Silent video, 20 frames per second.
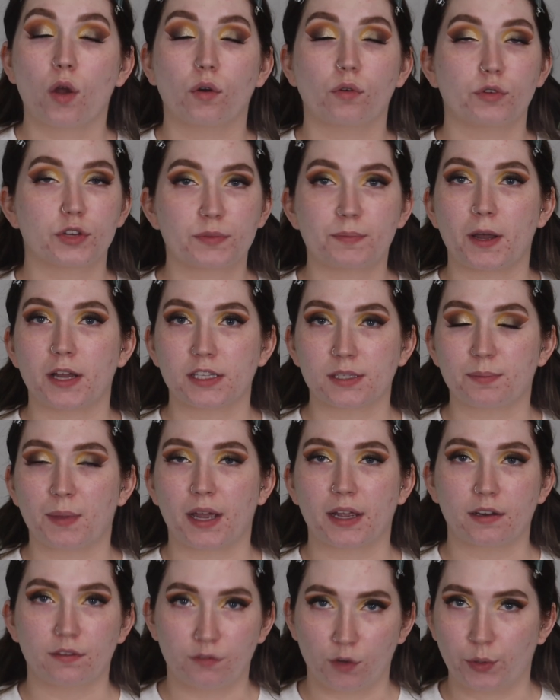responds
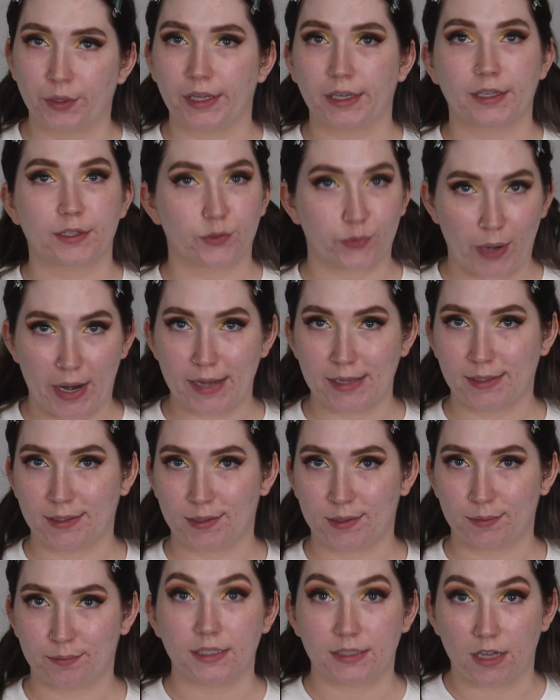by invoking his
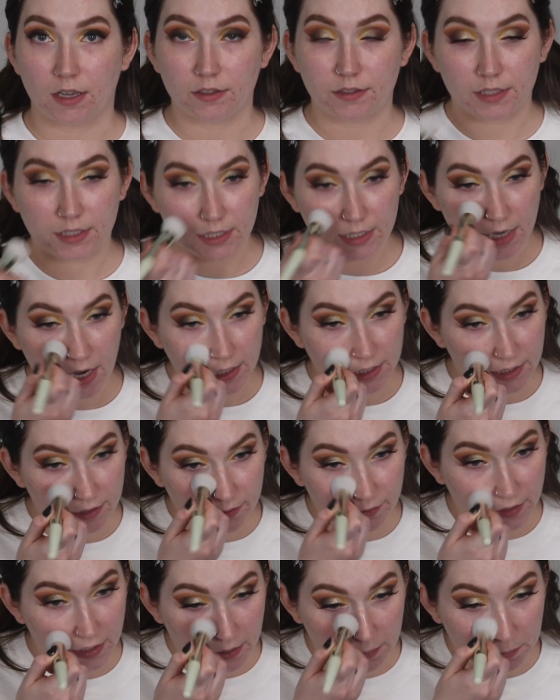rights. He tells the
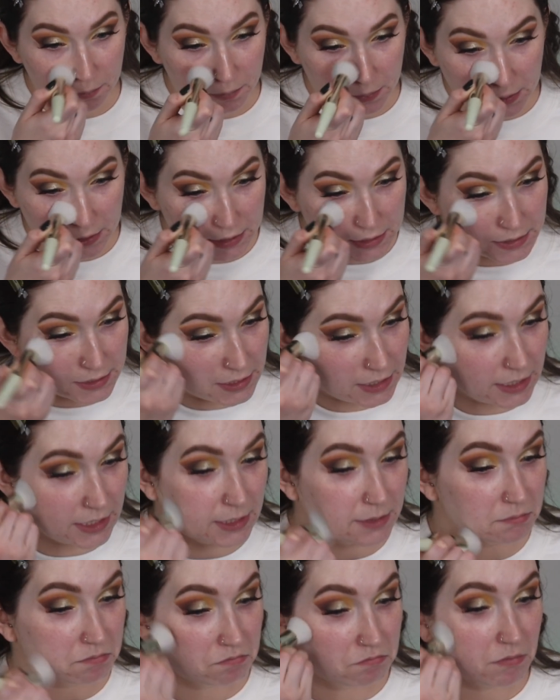detective that because
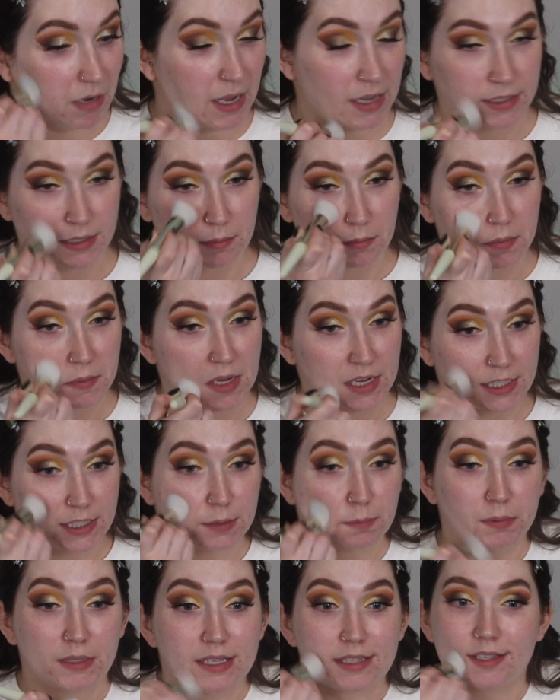he hasn't
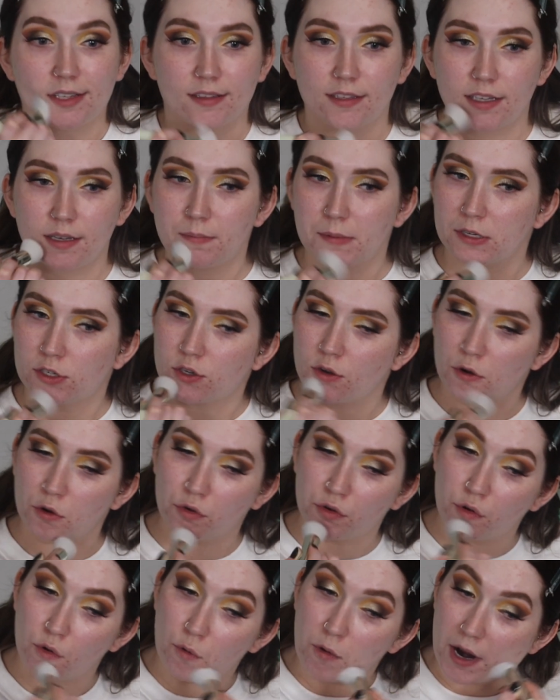explicitly been
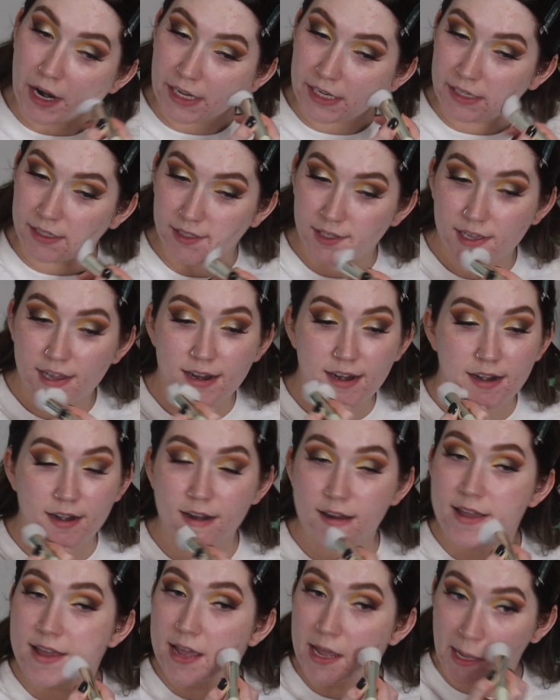told why he's
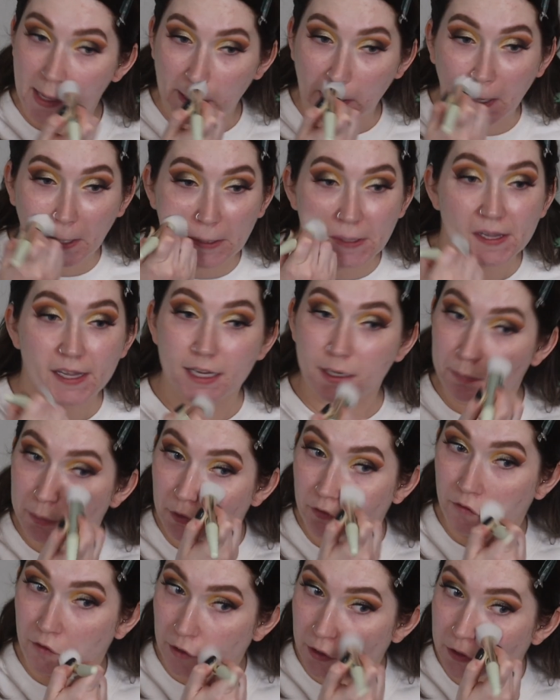there, that he'd
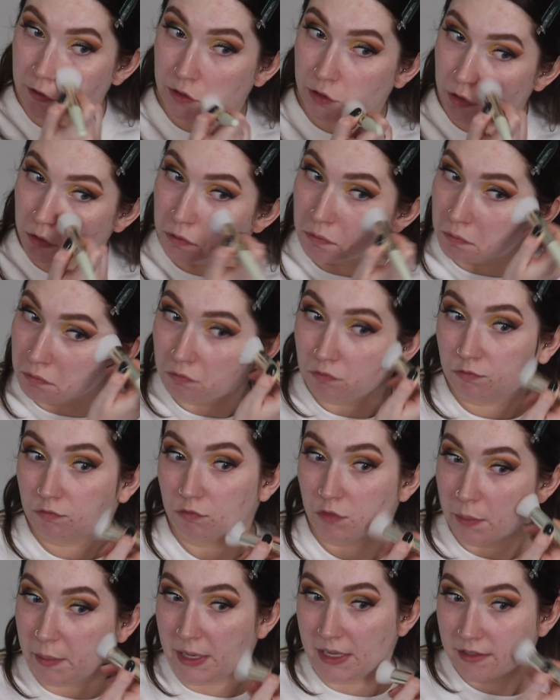prefer to
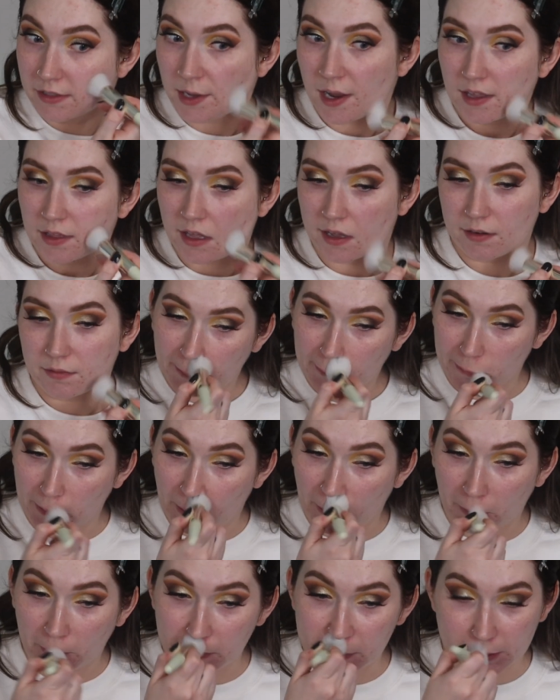remain silent.
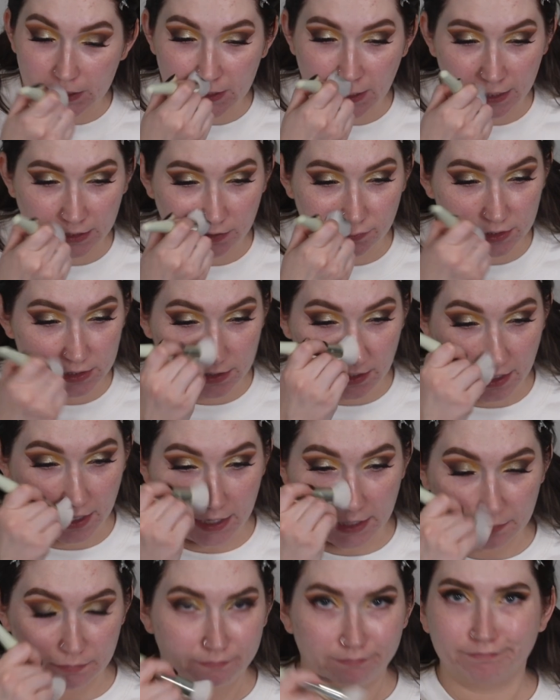So the detective is
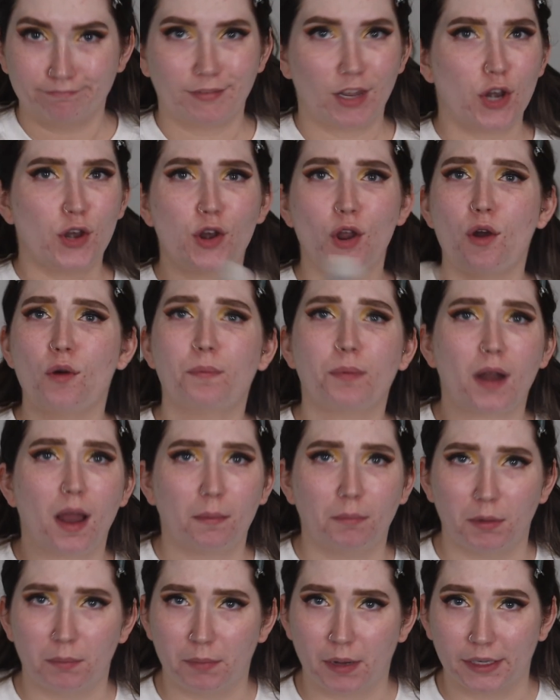like, no
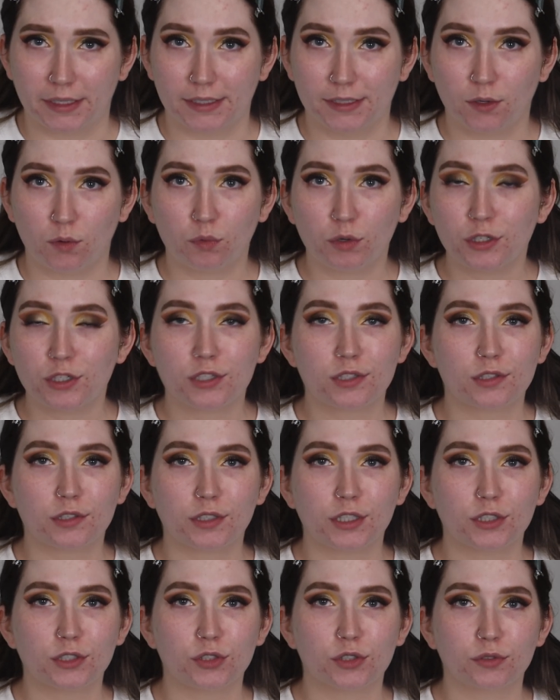problem, buddy. We're just
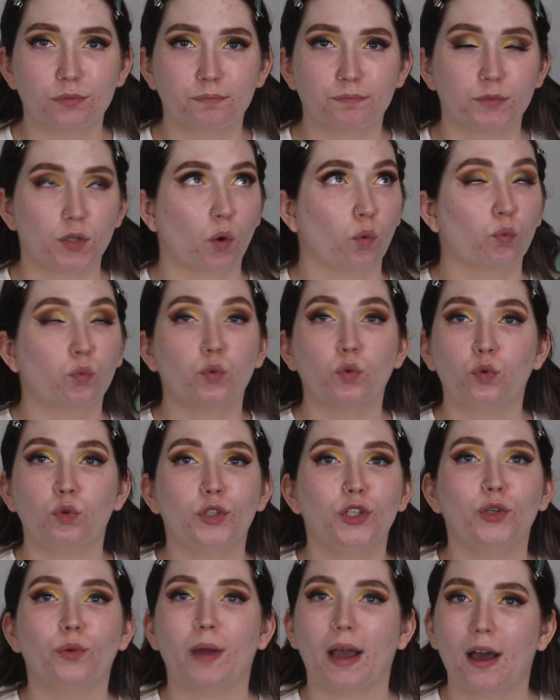looking to rule
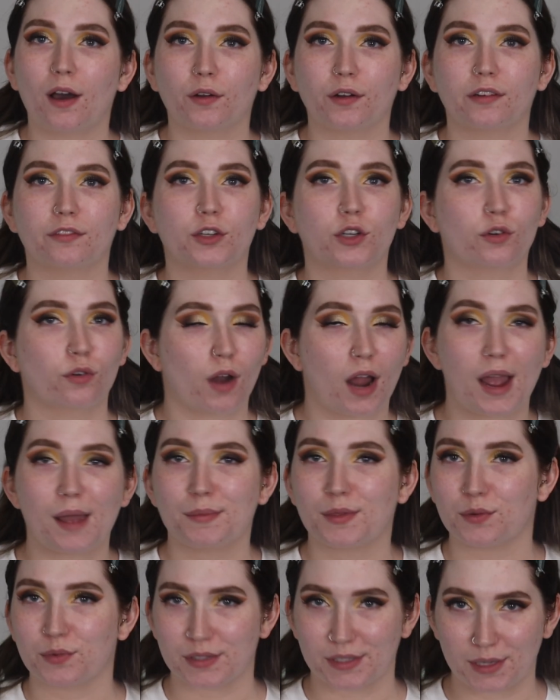you out of a
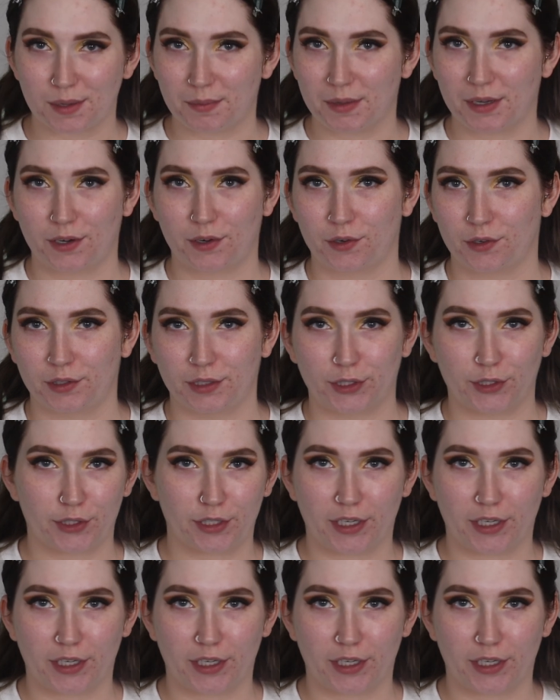crime that was committed earlier